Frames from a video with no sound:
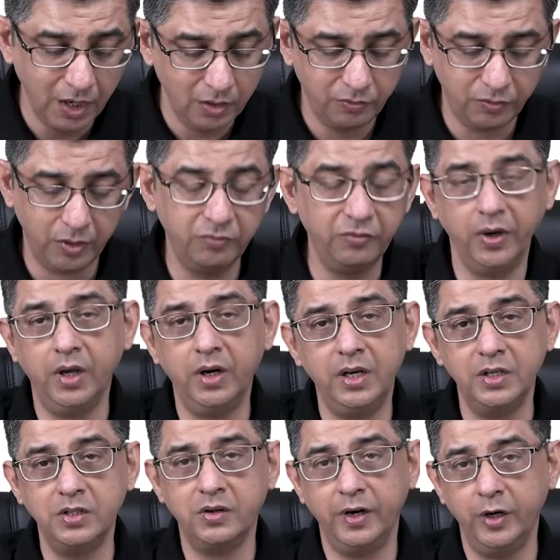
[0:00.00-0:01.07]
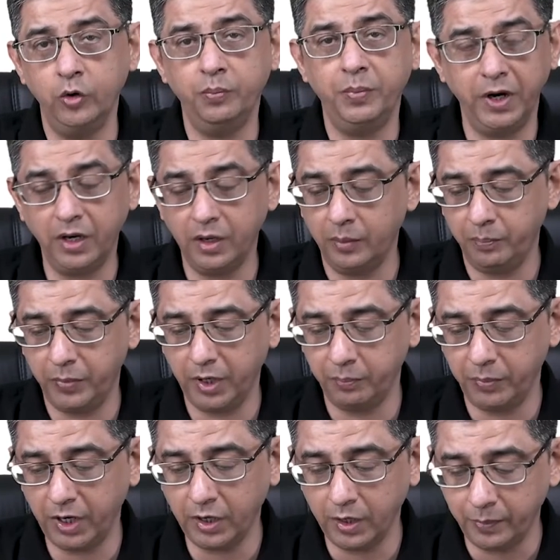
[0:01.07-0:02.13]
from where he has tried to pick up
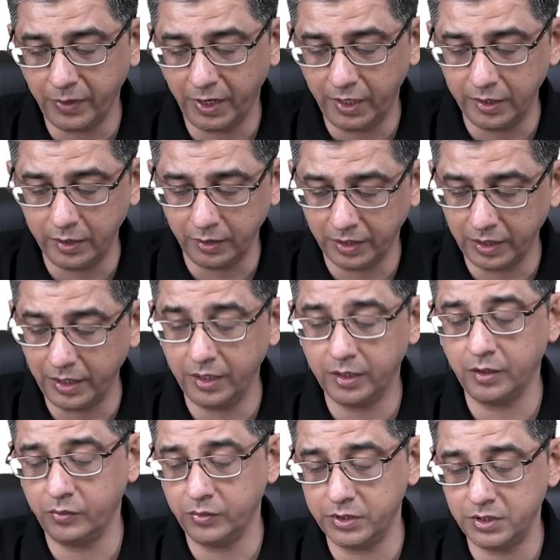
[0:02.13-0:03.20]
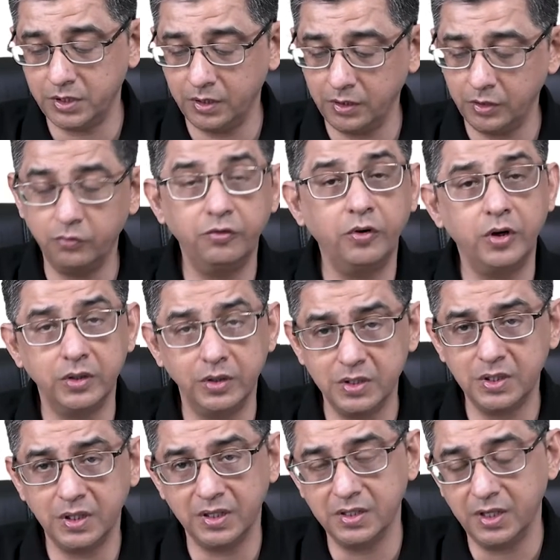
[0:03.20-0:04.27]
and create a question for
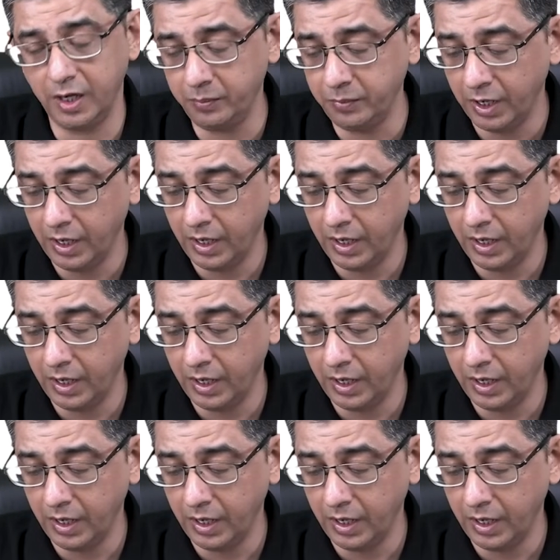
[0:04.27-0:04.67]
this exam.